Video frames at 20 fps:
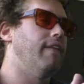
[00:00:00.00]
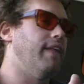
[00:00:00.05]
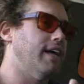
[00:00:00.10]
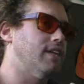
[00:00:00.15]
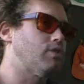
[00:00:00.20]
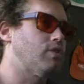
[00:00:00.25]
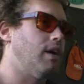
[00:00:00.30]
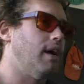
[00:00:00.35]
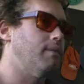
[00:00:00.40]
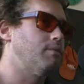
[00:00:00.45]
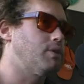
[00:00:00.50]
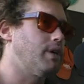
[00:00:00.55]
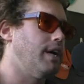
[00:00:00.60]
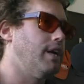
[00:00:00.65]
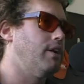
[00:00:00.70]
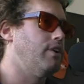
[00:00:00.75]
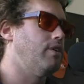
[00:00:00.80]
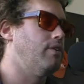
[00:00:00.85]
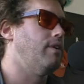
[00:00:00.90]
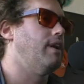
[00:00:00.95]
And that's what I'm
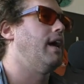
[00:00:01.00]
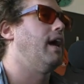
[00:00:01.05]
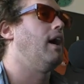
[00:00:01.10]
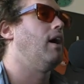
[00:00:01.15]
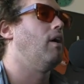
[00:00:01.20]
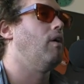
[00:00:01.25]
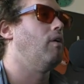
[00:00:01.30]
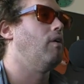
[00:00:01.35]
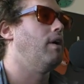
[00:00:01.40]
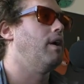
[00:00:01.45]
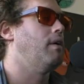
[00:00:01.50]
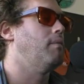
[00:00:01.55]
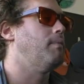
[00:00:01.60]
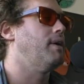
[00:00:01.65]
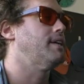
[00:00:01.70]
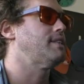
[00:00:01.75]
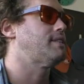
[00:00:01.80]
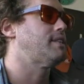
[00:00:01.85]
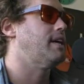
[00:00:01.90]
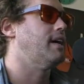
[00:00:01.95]
trying to do now in
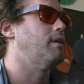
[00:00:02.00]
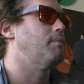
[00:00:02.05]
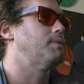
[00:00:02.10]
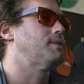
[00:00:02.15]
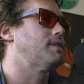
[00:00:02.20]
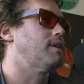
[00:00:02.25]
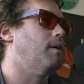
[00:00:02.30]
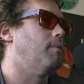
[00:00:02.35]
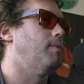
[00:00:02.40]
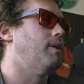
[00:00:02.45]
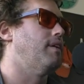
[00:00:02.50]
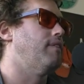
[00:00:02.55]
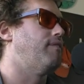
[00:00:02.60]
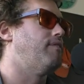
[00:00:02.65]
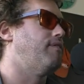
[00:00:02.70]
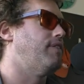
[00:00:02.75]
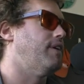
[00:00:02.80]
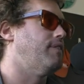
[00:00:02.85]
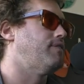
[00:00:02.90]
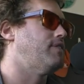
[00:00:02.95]
my stand-up is come in at
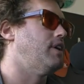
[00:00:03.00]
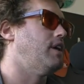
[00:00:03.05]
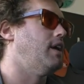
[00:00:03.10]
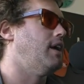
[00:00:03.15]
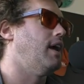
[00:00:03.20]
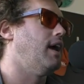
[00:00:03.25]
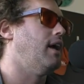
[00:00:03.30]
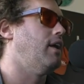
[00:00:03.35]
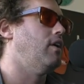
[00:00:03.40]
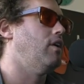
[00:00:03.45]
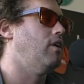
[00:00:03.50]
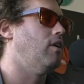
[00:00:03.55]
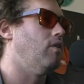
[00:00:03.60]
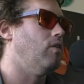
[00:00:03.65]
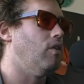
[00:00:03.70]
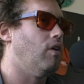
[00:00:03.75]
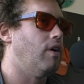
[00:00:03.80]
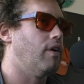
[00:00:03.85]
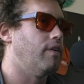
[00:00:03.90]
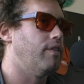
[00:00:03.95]
50 and no
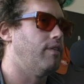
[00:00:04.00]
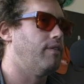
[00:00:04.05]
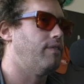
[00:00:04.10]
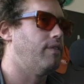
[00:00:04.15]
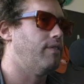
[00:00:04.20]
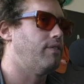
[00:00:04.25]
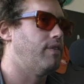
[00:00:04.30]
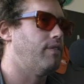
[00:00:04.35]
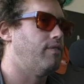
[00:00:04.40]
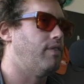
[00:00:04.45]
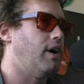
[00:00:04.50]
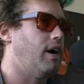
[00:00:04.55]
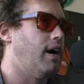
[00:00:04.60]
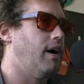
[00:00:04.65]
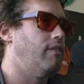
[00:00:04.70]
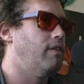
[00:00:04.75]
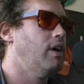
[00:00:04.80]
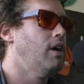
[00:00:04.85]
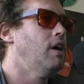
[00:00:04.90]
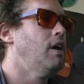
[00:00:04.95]
longer than 55.